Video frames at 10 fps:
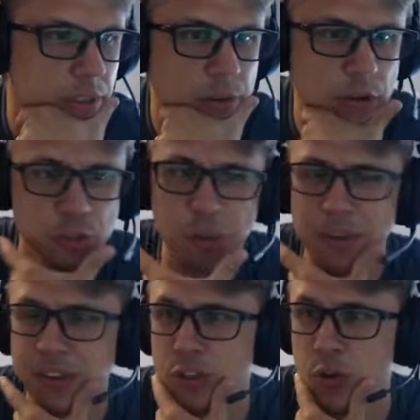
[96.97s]
which
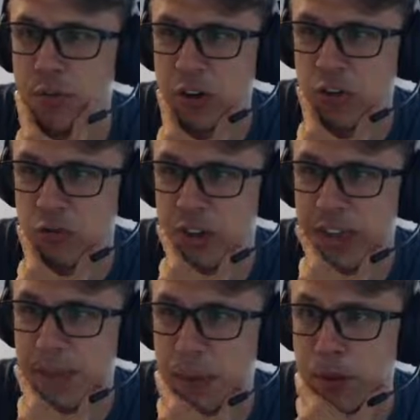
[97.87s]
maybe is new information for a
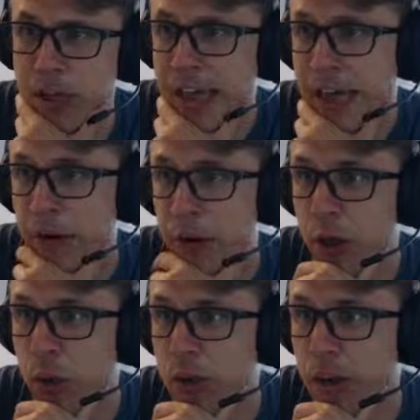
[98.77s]
lot of people, I don't
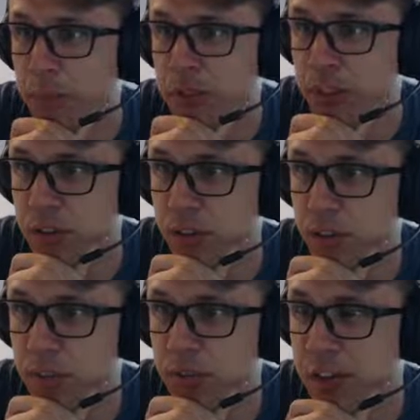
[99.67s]
know. I'm still
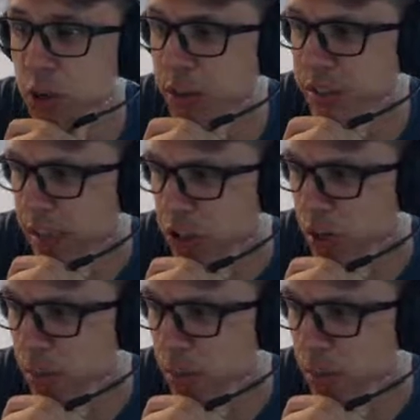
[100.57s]
playing new this. I started